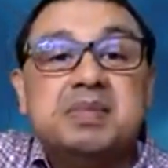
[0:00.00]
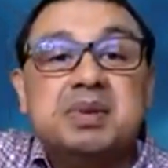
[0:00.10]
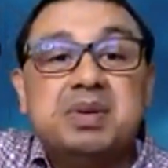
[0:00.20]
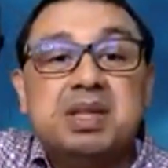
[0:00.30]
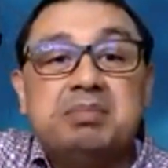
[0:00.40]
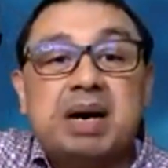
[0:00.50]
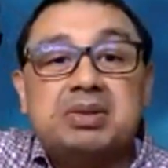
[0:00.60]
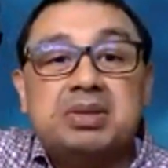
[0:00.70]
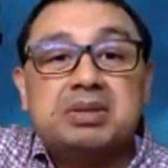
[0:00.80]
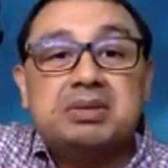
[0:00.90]
a
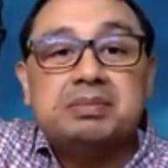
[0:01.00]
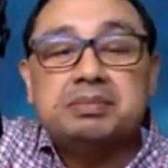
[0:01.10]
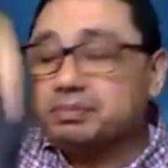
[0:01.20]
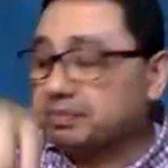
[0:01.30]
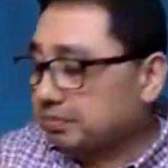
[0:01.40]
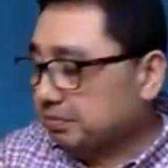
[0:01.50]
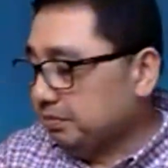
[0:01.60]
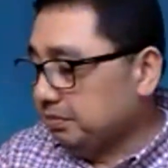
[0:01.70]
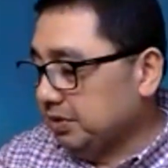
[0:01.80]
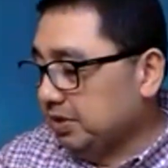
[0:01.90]
pouch.
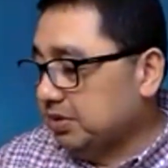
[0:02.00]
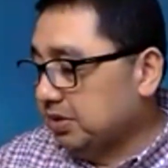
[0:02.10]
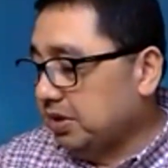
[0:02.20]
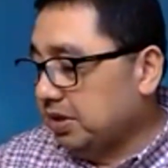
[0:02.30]
So